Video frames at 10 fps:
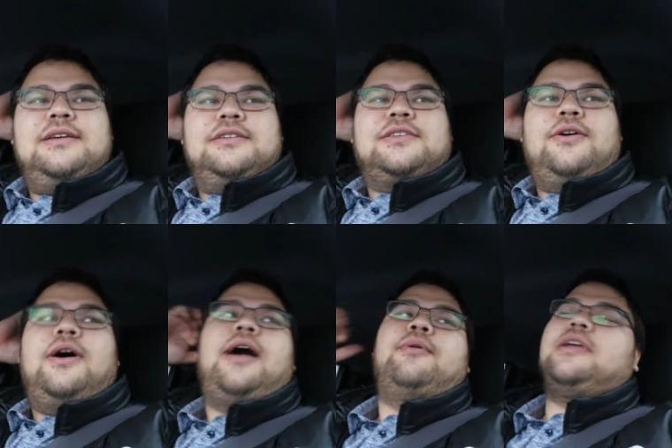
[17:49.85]
So
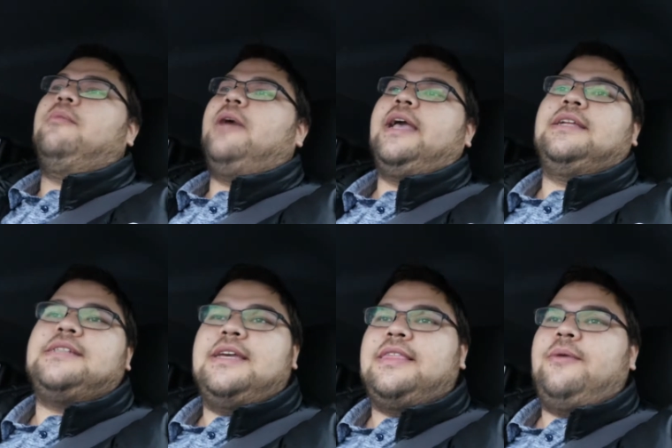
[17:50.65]
I would come back and
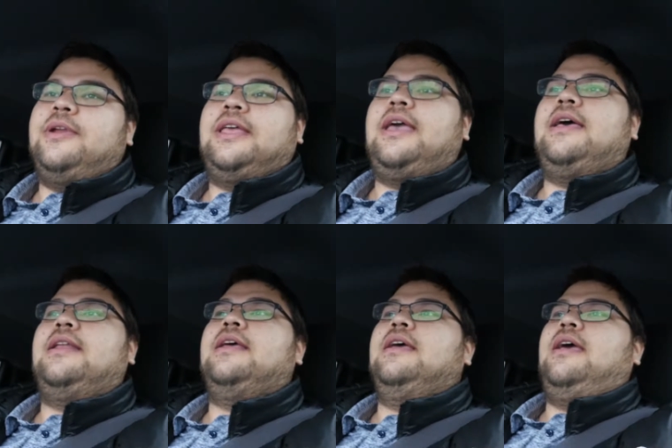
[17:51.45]
take that one
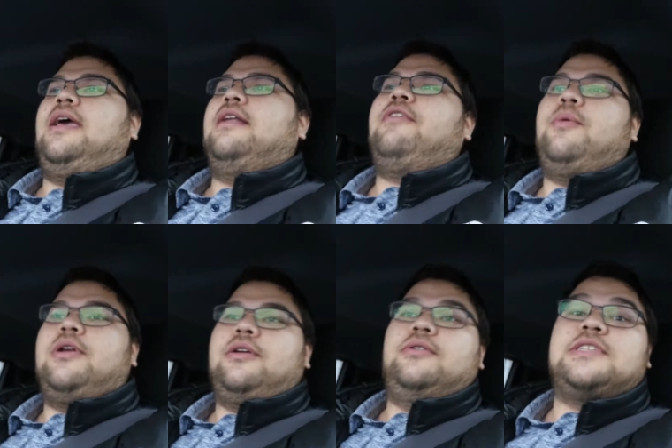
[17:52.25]
again, and if I
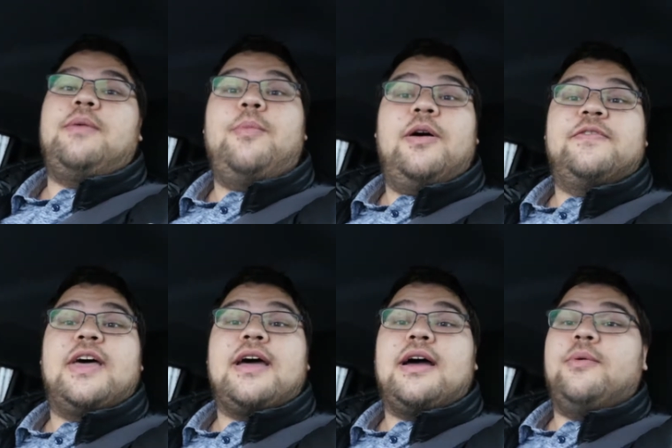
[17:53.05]
wanted to go a step above
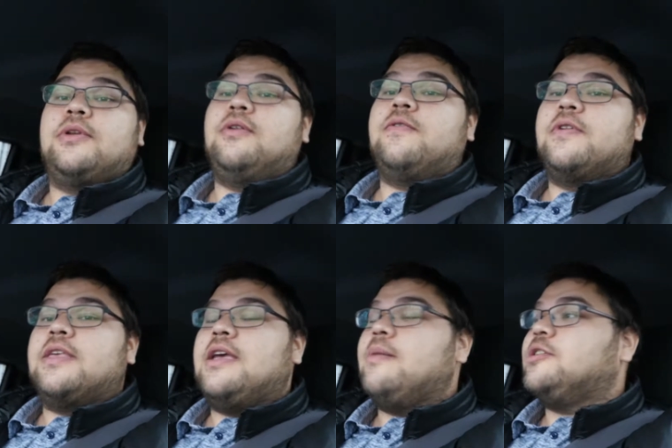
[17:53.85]
that, I would go for
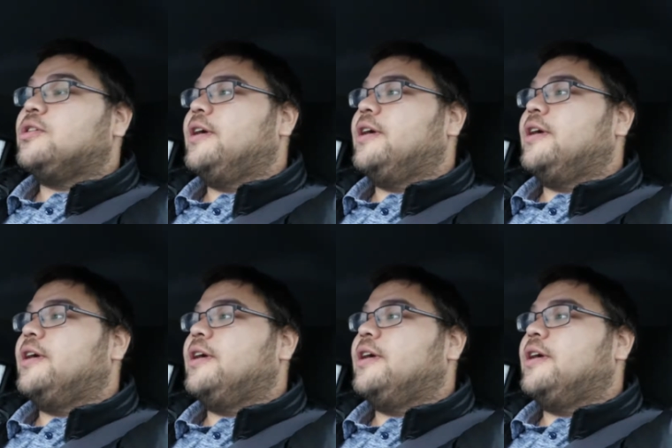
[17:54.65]
the amateur